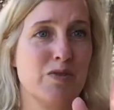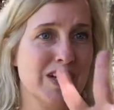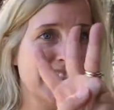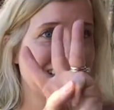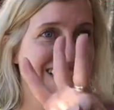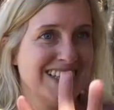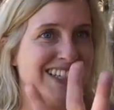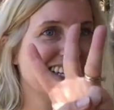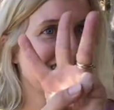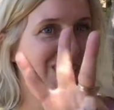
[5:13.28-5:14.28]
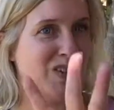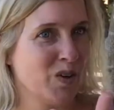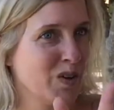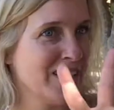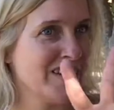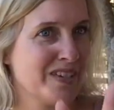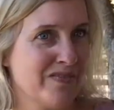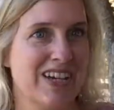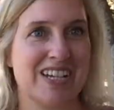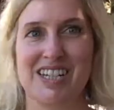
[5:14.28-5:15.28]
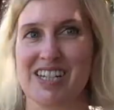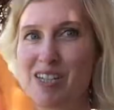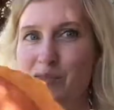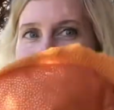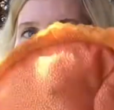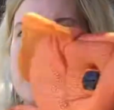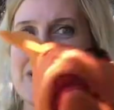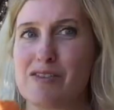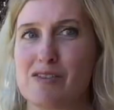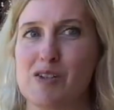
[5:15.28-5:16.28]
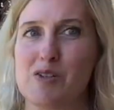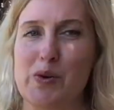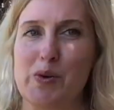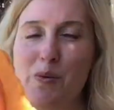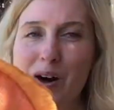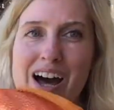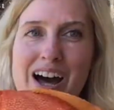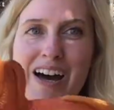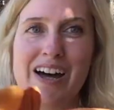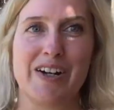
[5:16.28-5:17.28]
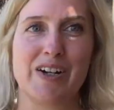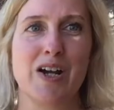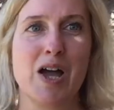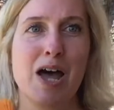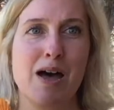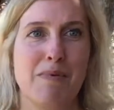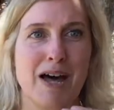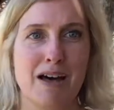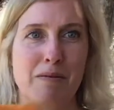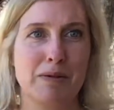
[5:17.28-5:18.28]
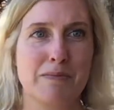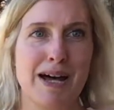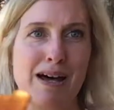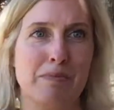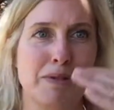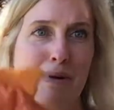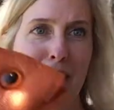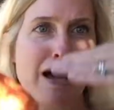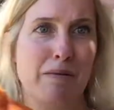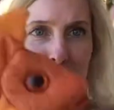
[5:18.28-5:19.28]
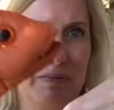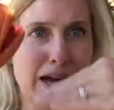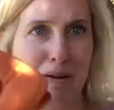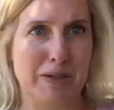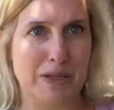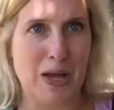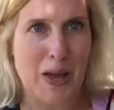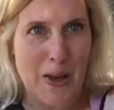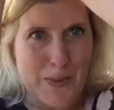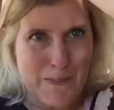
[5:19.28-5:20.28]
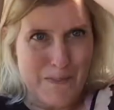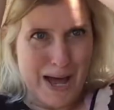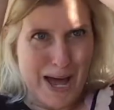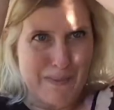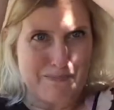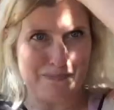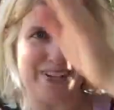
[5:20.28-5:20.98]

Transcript: Three little orange fish swimming through the water. Bubble, bubble, bubble, bubble. Pop!